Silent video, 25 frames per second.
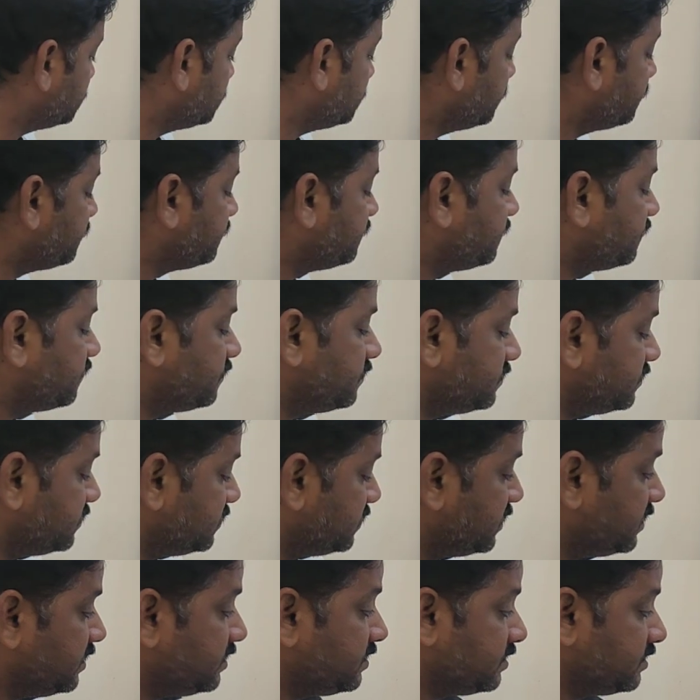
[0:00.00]
If
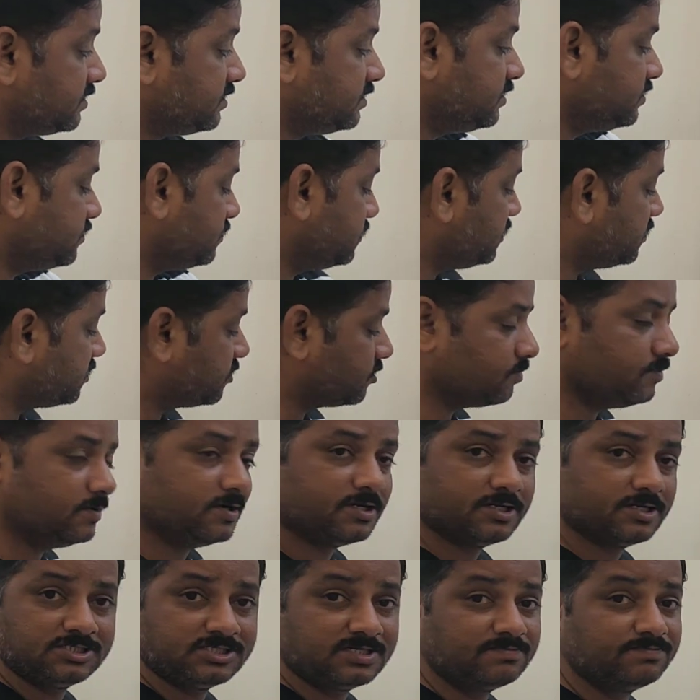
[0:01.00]
there is a 0 in
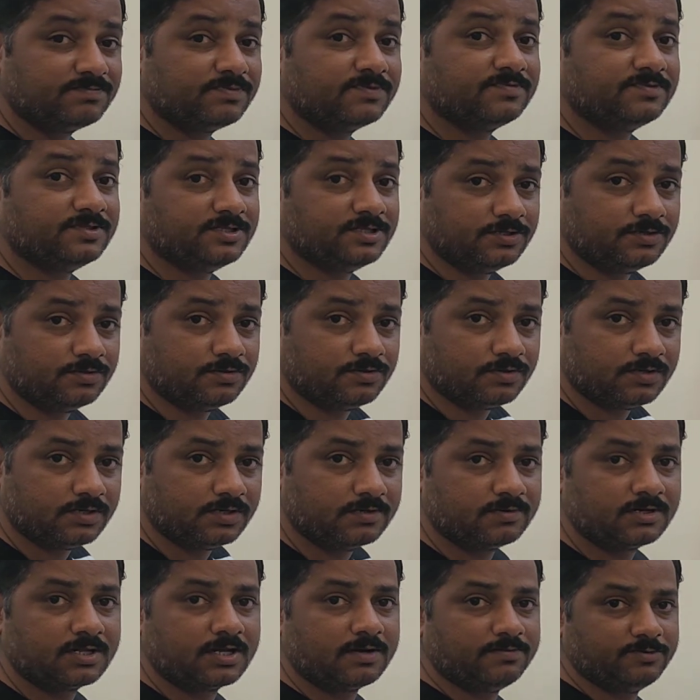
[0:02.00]
accumulator, jump to 0,
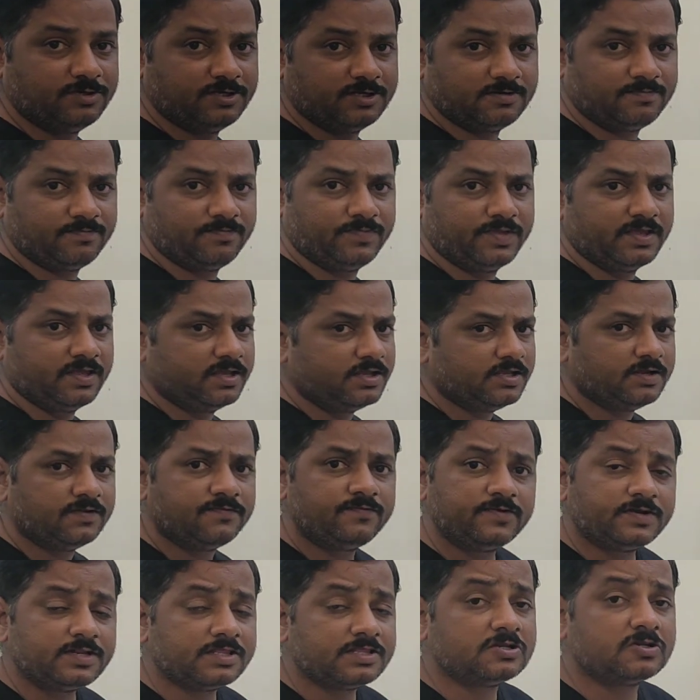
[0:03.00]
it will come here.
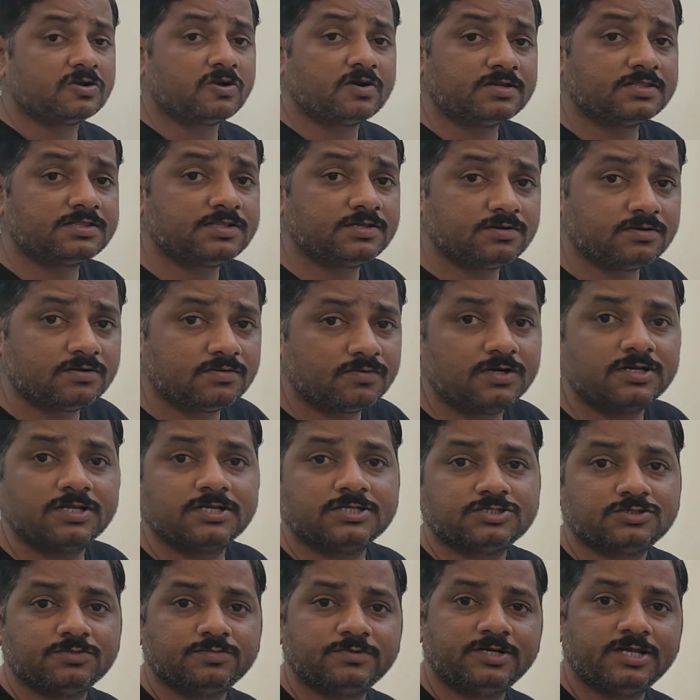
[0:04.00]
If it is not 0, what
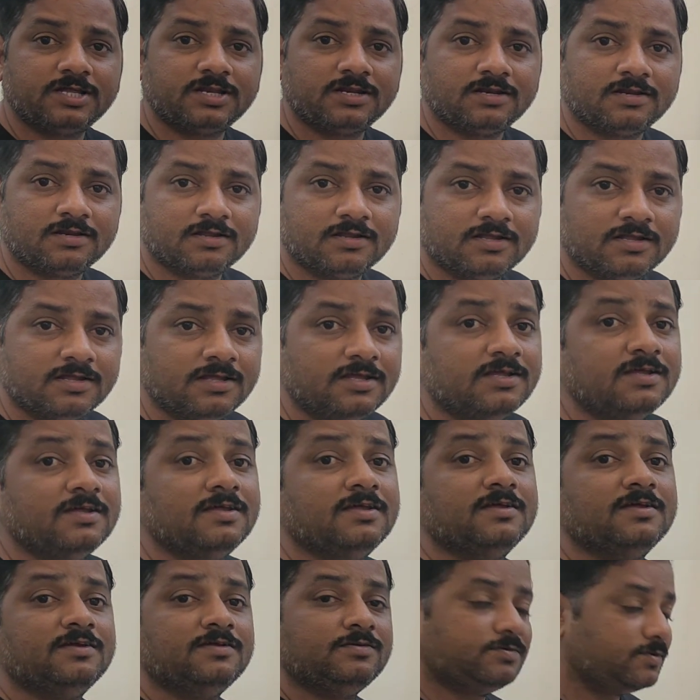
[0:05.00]
has to be done?
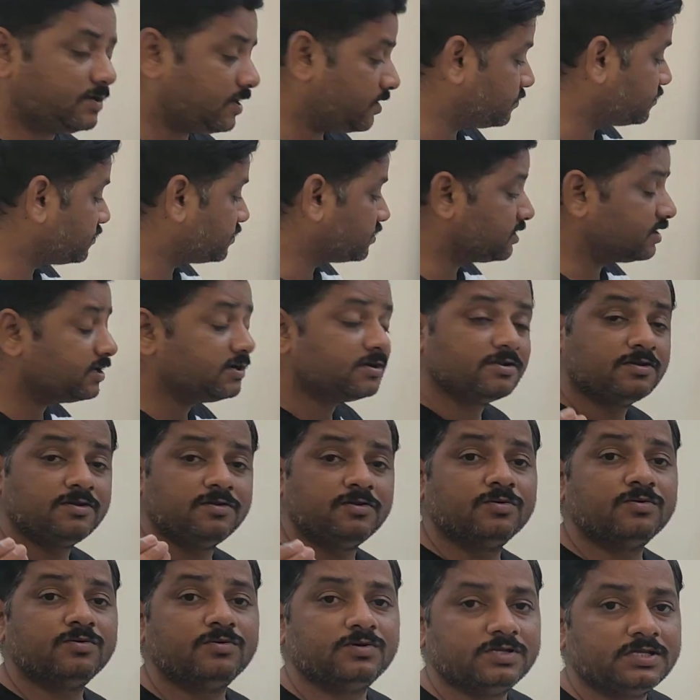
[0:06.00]
You have to
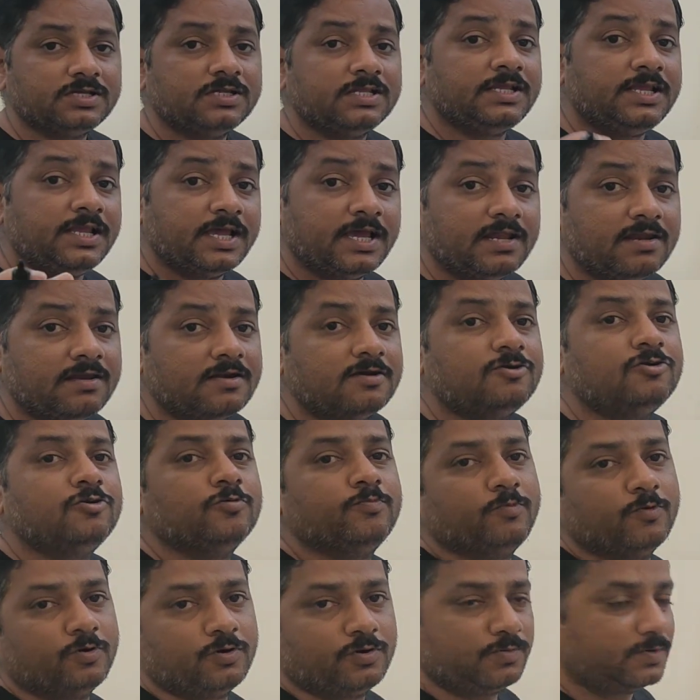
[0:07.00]
send no, N
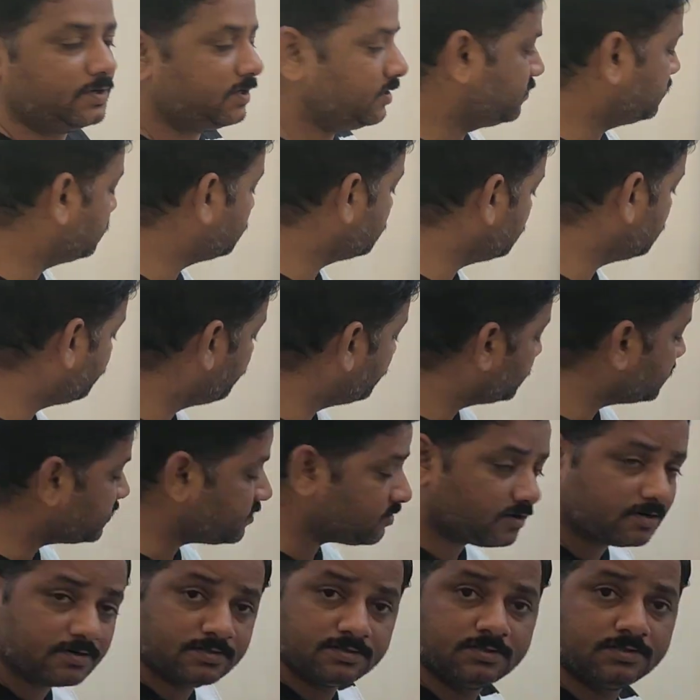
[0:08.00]
to port 1. So if it is
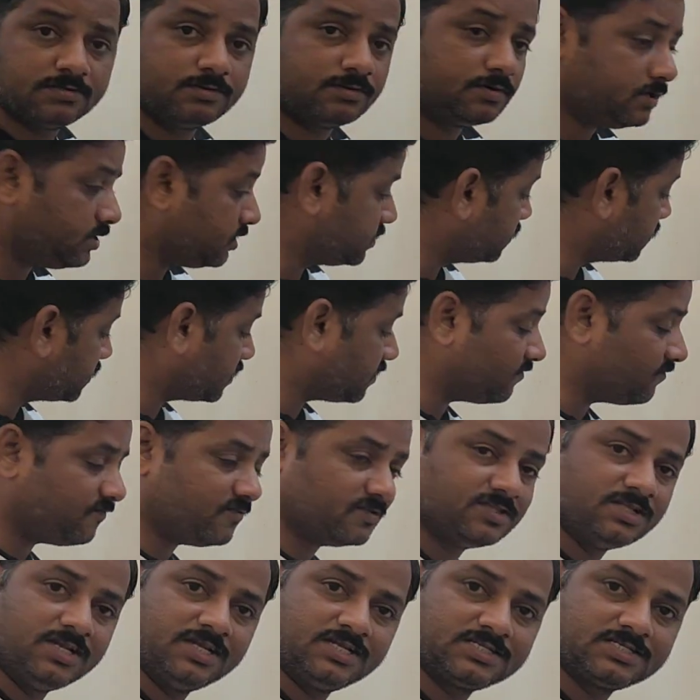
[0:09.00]
not 0, it will come
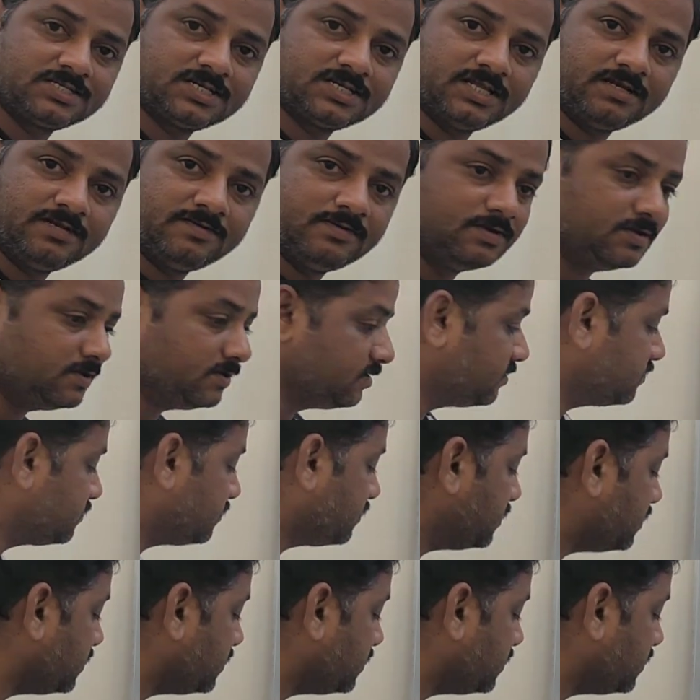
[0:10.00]
for the next line. So